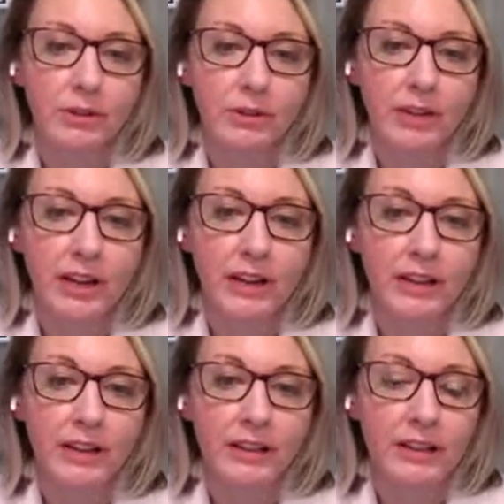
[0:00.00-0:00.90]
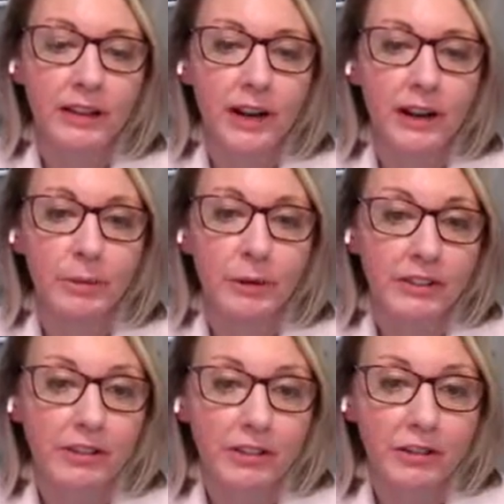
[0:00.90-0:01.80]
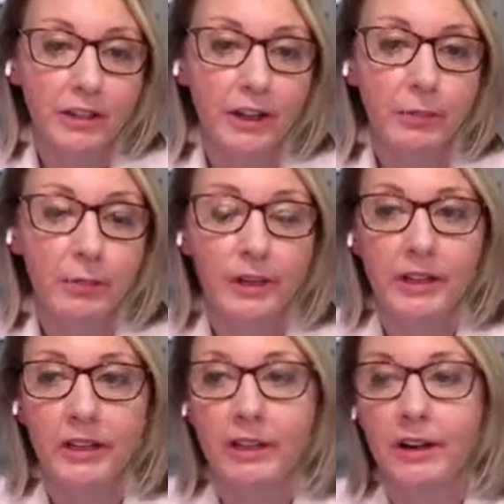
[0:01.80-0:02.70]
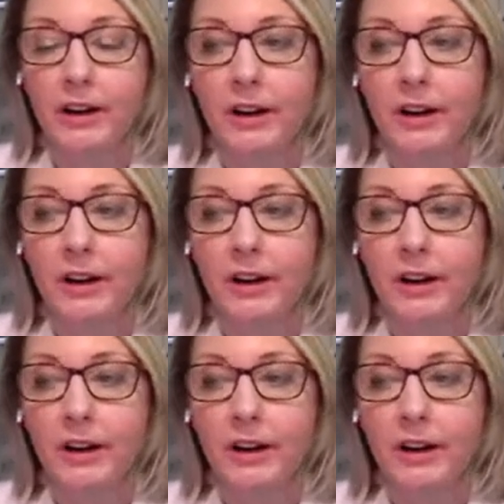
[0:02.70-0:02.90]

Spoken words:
also getting occupational therapy.